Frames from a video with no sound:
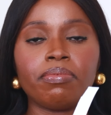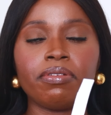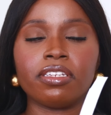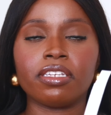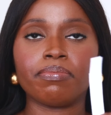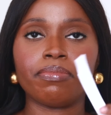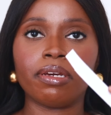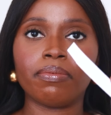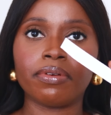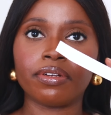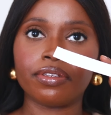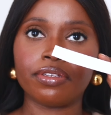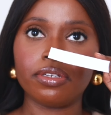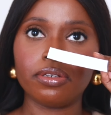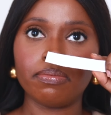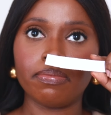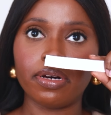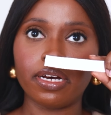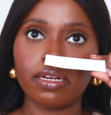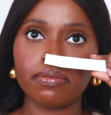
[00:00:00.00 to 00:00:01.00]
a piece of paper
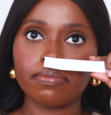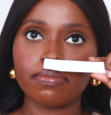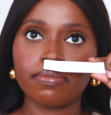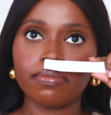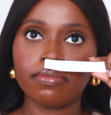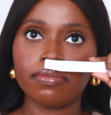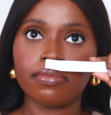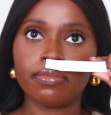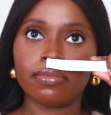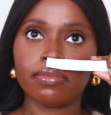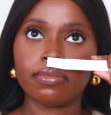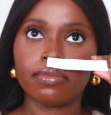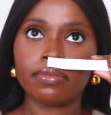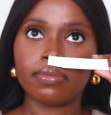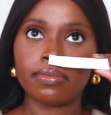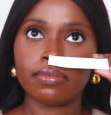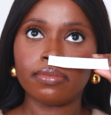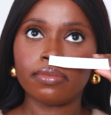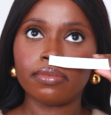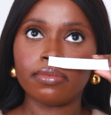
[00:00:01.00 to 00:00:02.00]
too, but
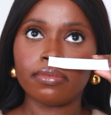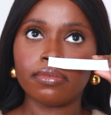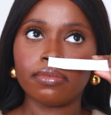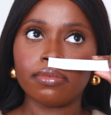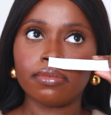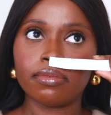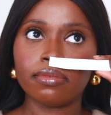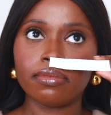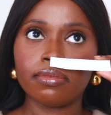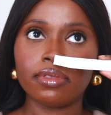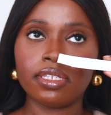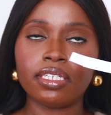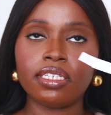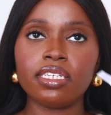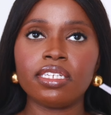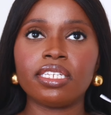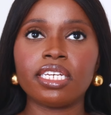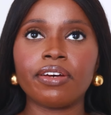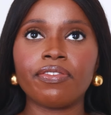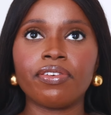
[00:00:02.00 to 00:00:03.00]
this
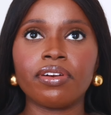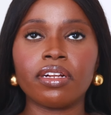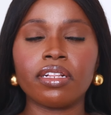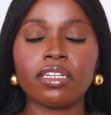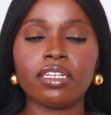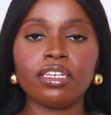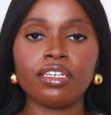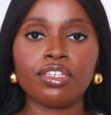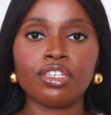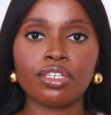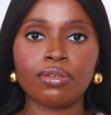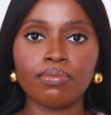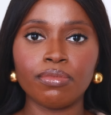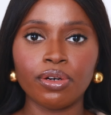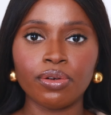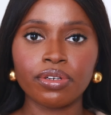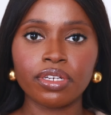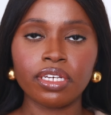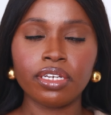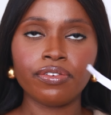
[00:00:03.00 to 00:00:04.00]
is definitely
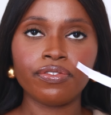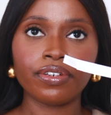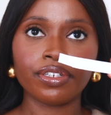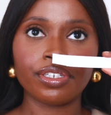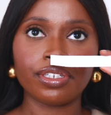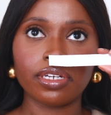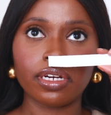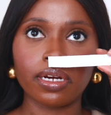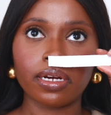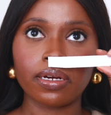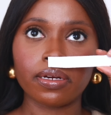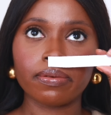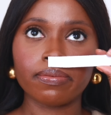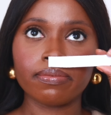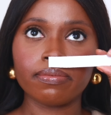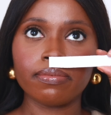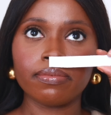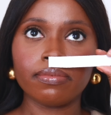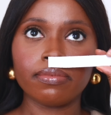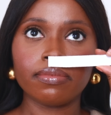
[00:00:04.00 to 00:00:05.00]
smoky for sure.
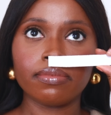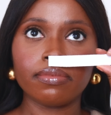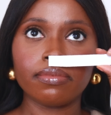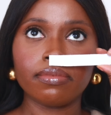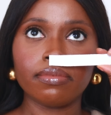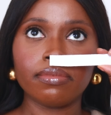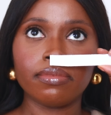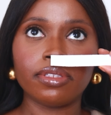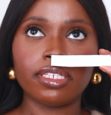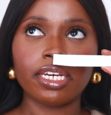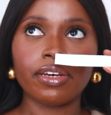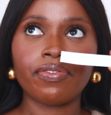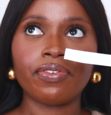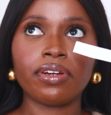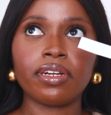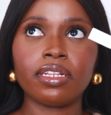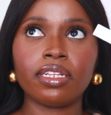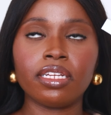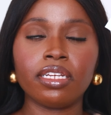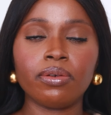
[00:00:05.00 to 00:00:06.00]

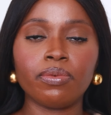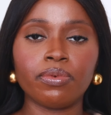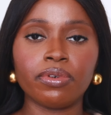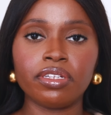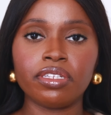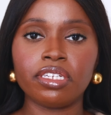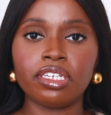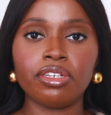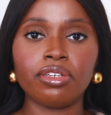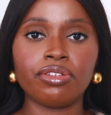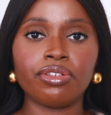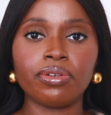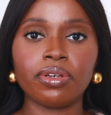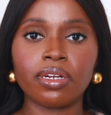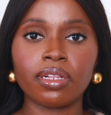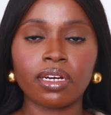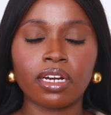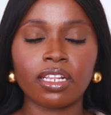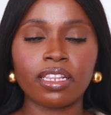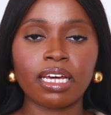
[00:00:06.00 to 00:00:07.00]
Definitely woodsy. You do get
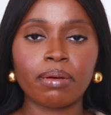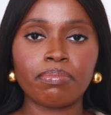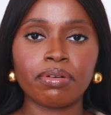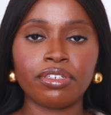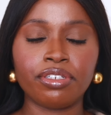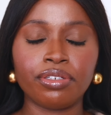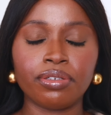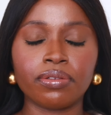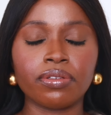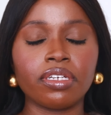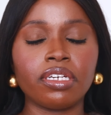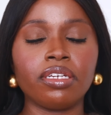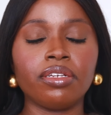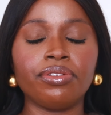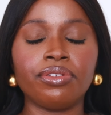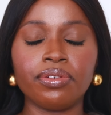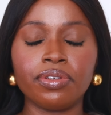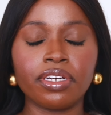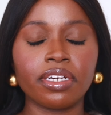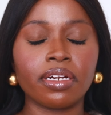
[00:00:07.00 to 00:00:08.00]
a lot of that patchouli. You
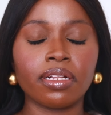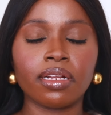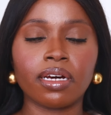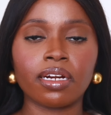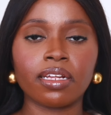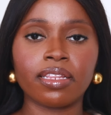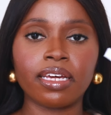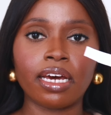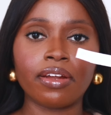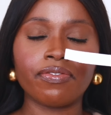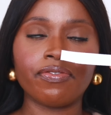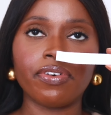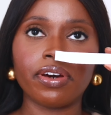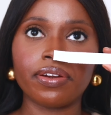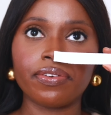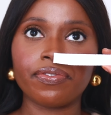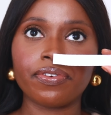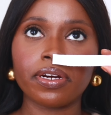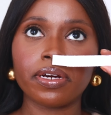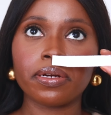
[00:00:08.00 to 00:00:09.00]
do get a lot of that
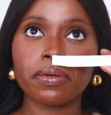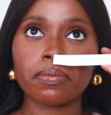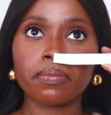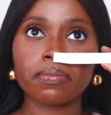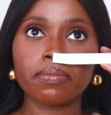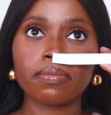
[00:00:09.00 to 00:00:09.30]
vetiver.